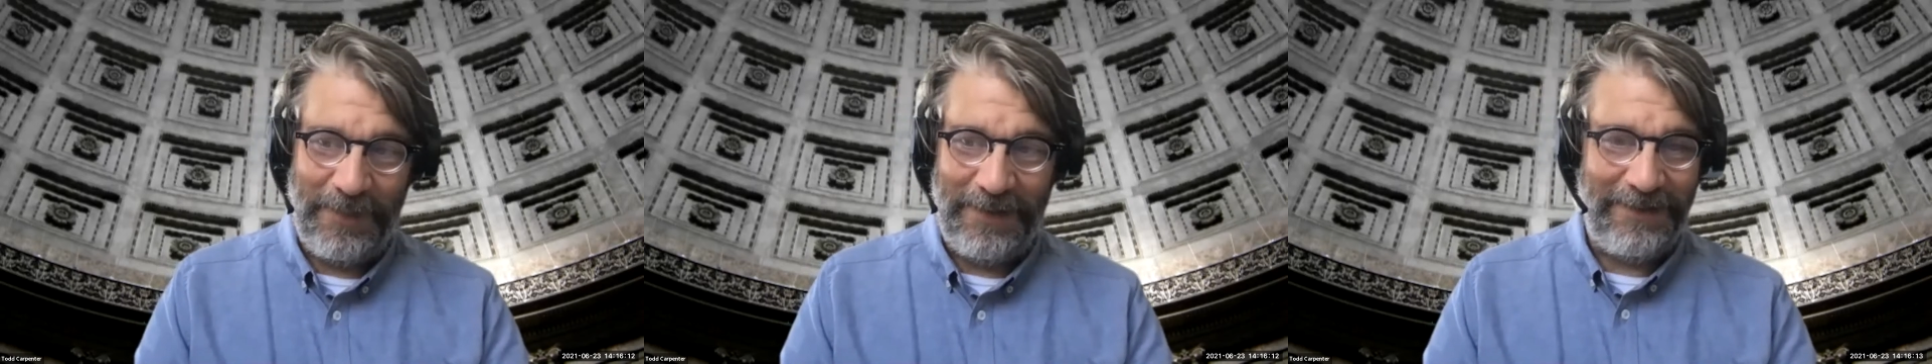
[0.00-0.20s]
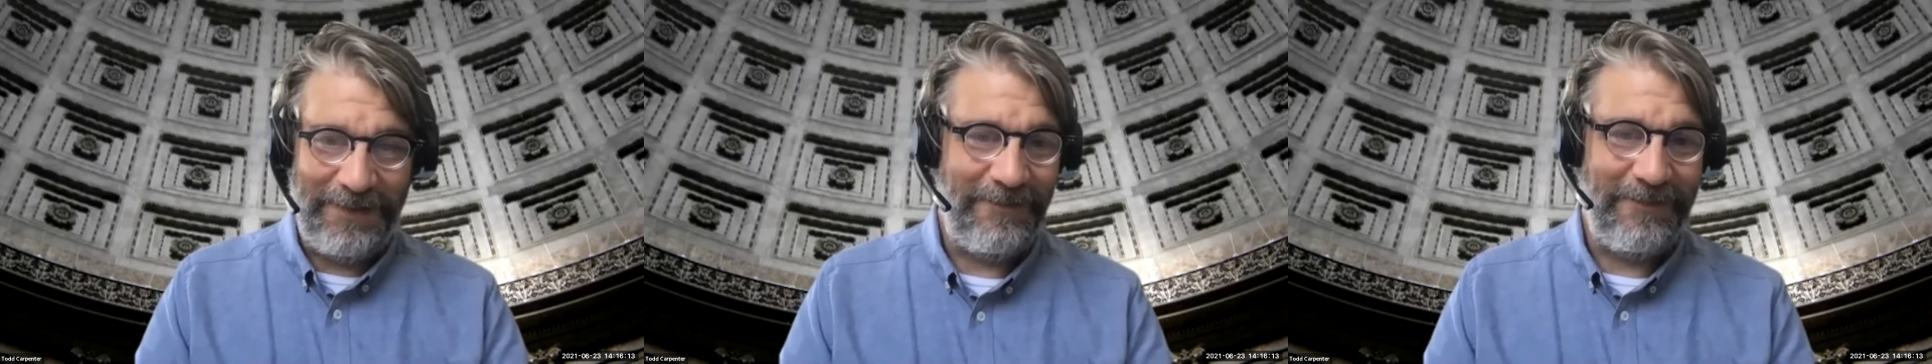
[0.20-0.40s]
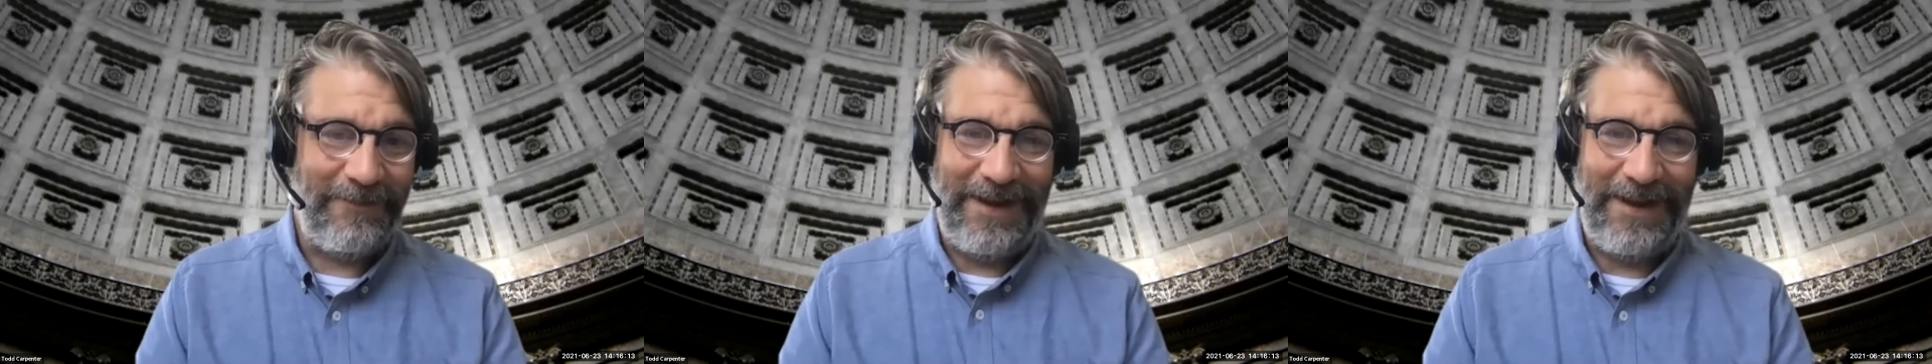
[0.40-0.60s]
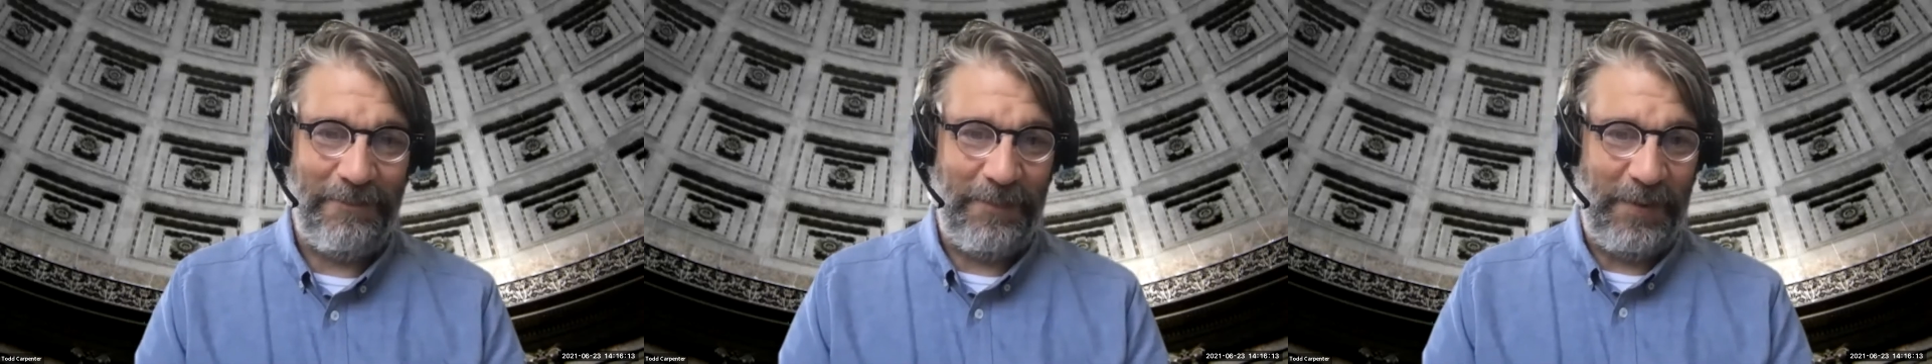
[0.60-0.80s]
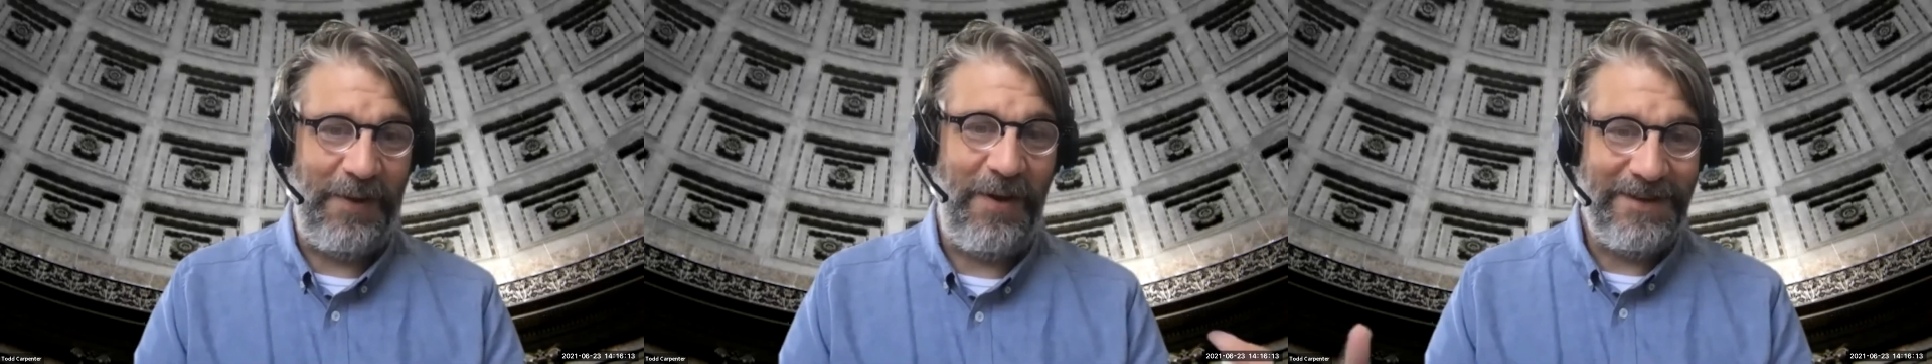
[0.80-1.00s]
but
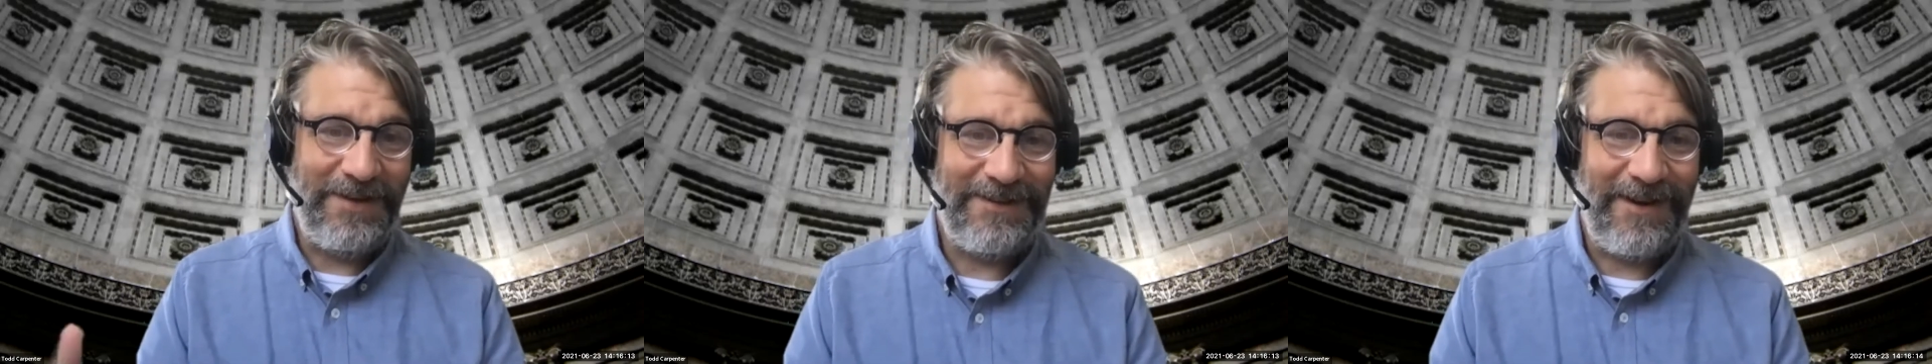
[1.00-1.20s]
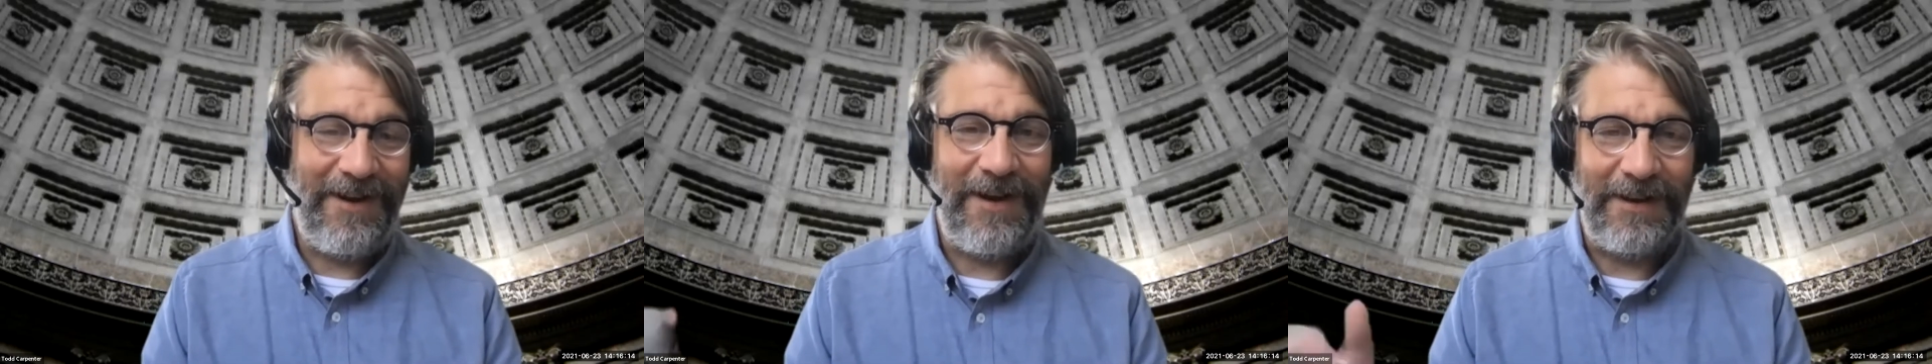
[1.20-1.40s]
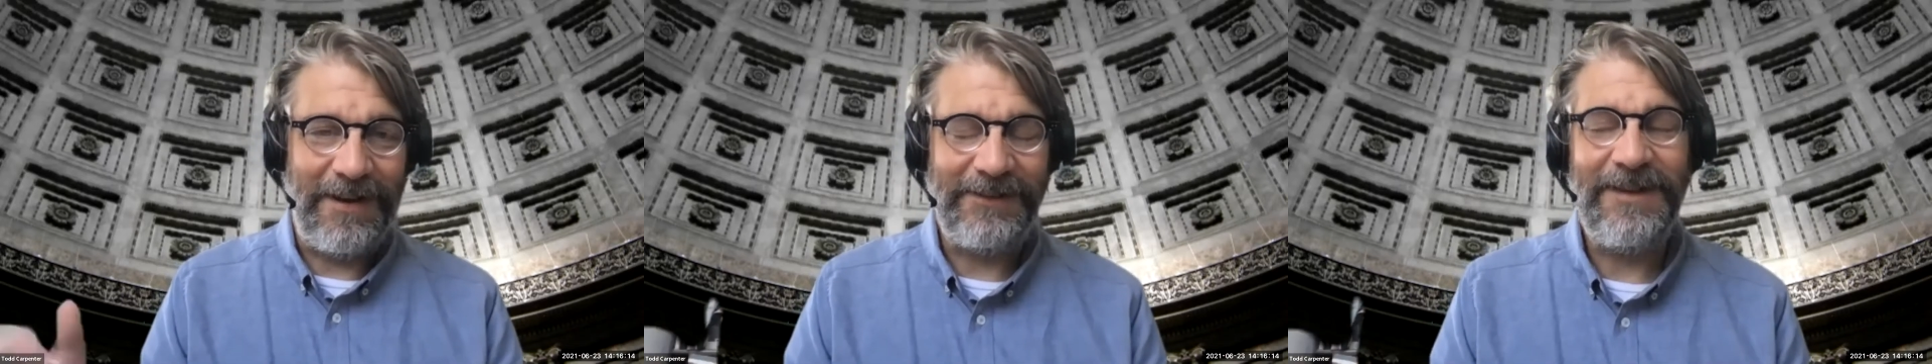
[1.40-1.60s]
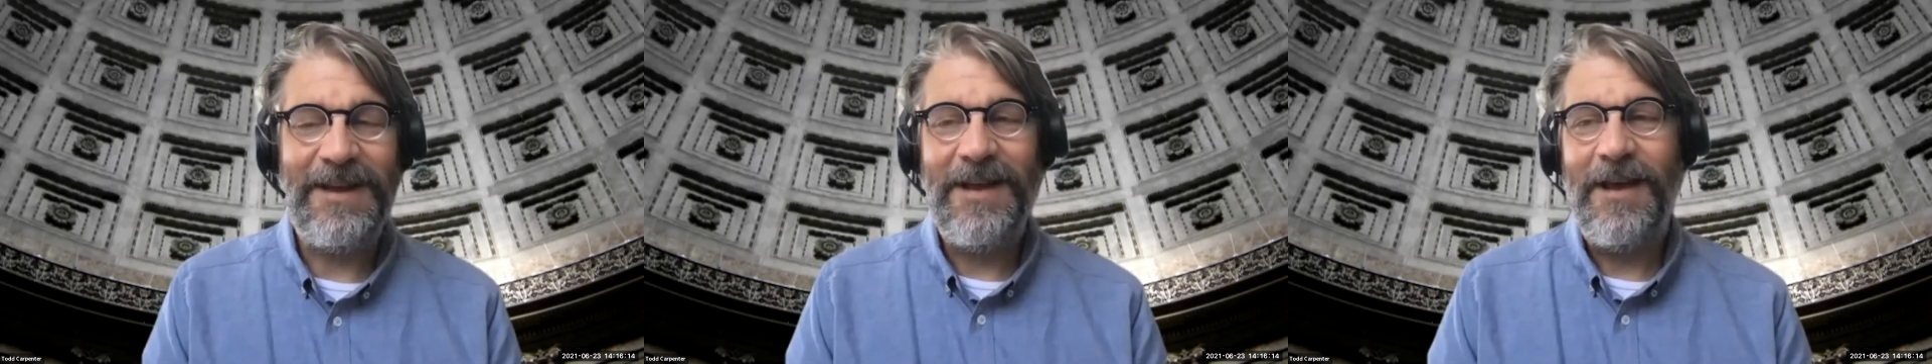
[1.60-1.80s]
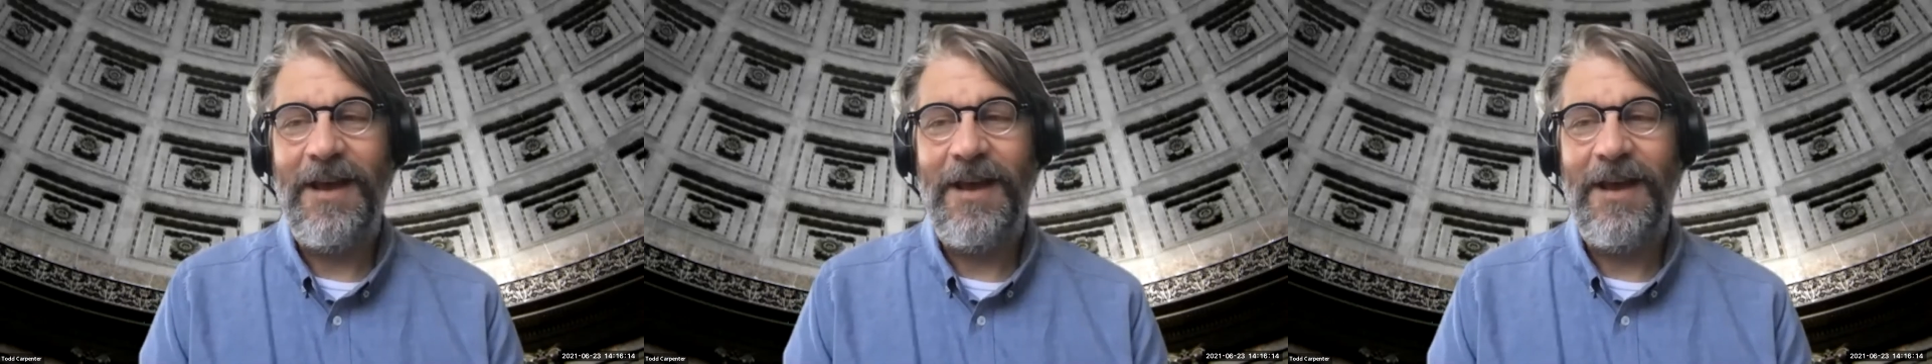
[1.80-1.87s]
it belongs to us.